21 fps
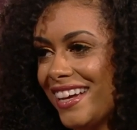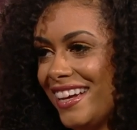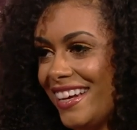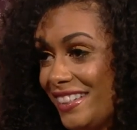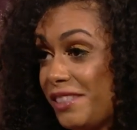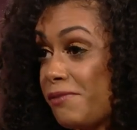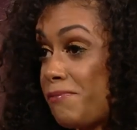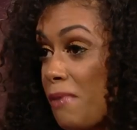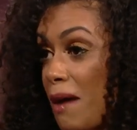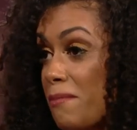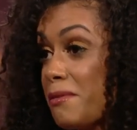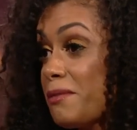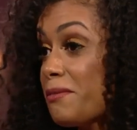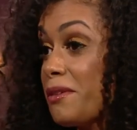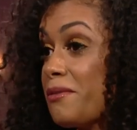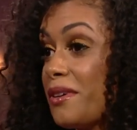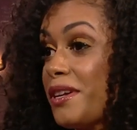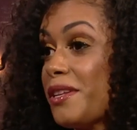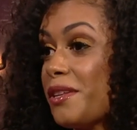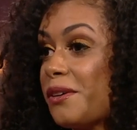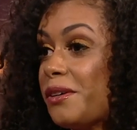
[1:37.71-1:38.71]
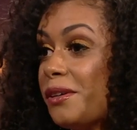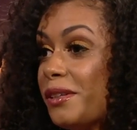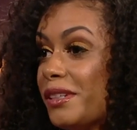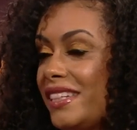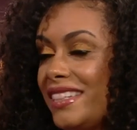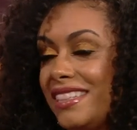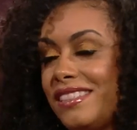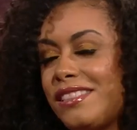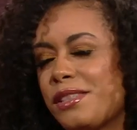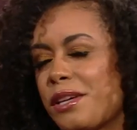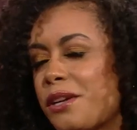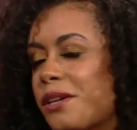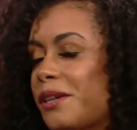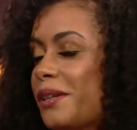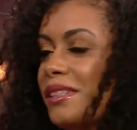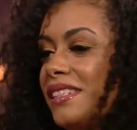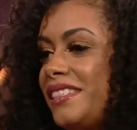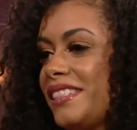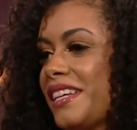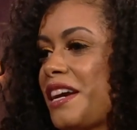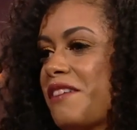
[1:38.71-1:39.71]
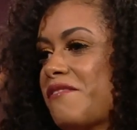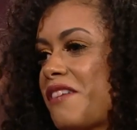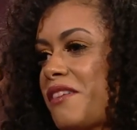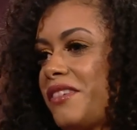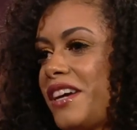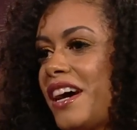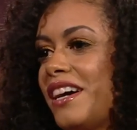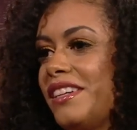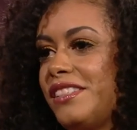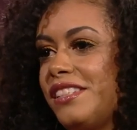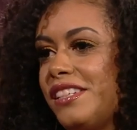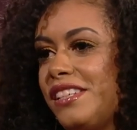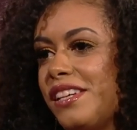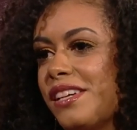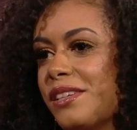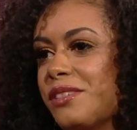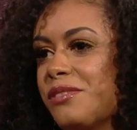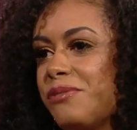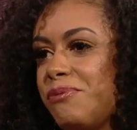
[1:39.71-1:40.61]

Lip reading: It's probably one of the coolest thing I've ever gotten to do.